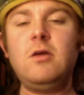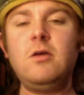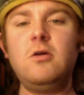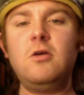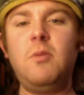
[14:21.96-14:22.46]

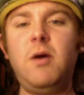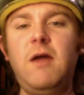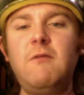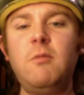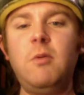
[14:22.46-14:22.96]

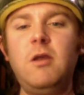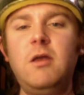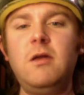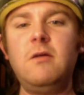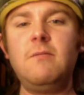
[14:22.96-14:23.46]
Goodbye,
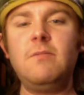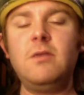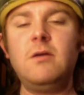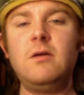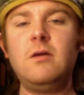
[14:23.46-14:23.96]
everybody.
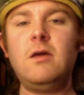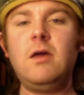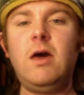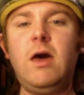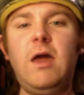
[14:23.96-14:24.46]

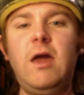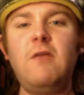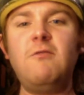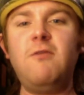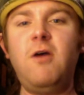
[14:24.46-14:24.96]
I
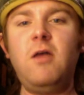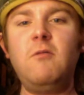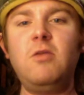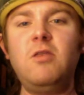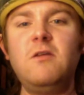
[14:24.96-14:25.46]
had
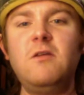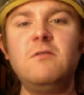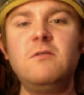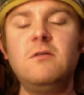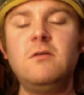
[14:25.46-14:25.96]
fun with
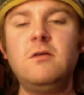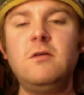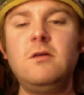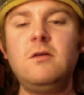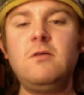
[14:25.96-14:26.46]
this
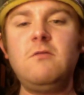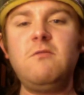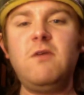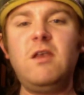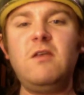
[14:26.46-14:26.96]

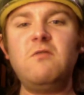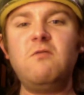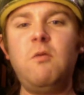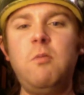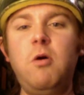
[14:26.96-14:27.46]
fantasy
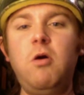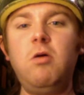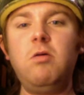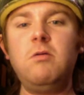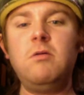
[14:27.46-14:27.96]

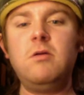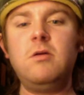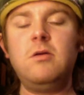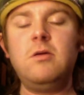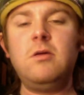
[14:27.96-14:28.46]
football.
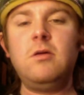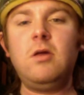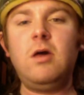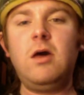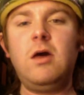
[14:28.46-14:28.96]

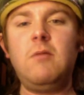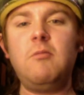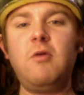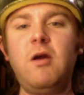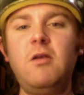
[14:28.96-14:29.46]
I'm
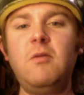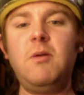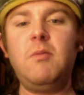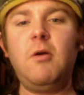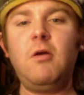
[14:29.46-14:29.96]
proud to
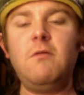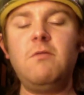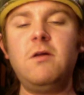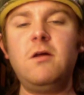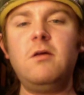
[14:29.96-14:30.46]
be part of
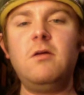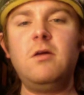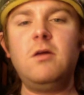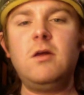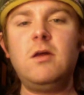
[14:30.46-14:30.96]
the
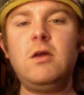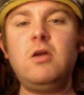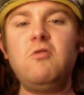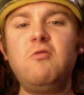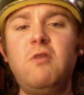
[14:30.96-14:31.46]

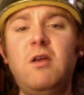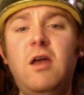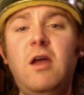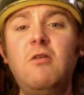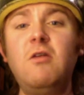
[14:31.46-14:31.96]

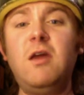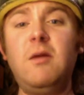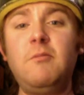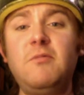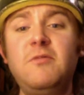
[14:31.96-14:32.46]
Gridiron
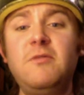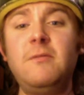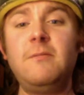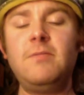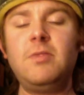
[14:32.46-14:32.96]
Gimps.
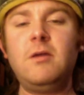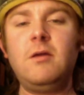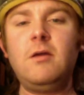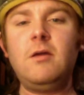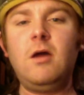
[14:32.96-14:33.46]

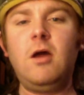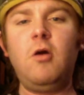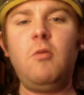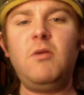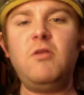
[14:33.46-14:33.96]
I
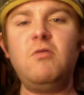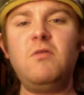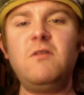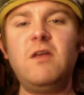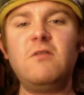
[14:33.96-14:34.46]
hope we do
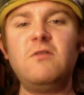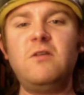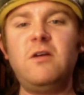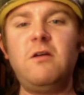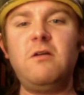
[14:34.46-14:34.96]
this next
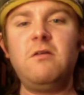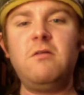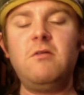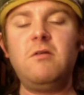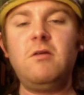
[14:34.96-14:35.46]
year.
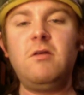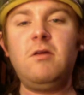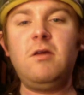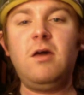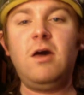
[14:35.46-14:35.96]

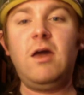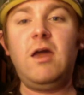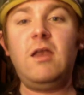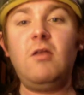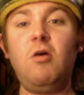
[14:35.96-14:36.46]
I
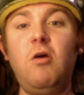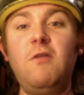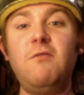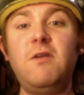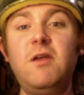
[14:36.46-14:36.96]
had a lot
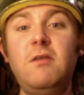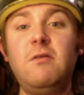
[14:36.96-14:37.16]
of fun.